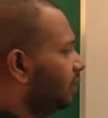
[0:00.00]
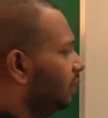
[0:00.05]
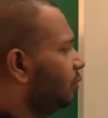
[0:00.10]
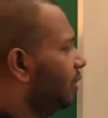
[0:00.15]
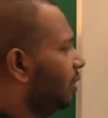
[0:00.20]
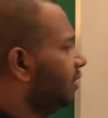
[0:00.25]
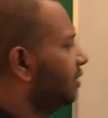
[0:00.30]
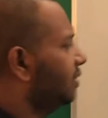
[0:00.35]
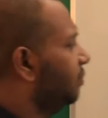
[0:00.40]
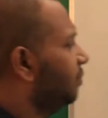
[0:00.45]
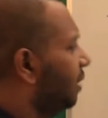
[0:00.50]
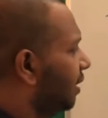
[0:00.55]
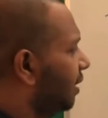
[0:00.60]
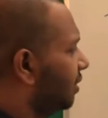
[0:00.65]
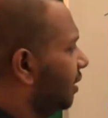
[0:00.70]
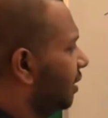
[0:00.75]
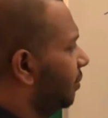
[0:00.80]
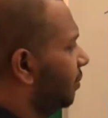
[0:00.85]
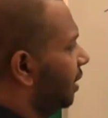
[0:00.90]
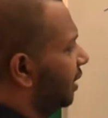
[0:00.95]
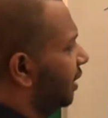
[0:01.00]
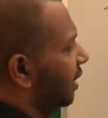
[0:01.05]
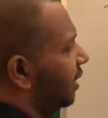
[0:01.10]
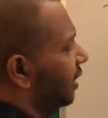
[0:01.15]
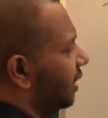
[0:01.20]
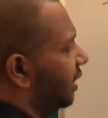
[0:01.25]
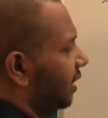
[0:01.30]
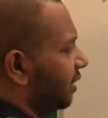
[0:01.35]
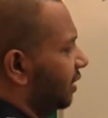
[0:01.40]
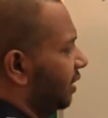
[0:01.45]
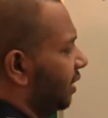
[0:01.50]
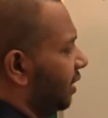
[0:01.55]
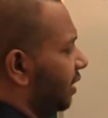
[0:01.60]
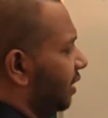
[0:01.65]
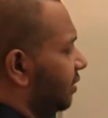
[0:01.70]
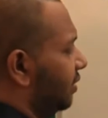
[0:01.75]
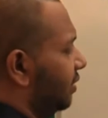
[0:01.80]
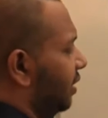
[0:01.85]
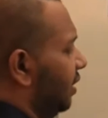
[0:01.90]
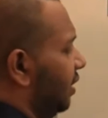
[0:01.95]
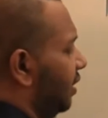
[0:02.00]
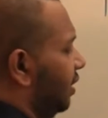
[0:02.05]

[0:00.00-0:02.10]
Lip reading: One simple example I can take here is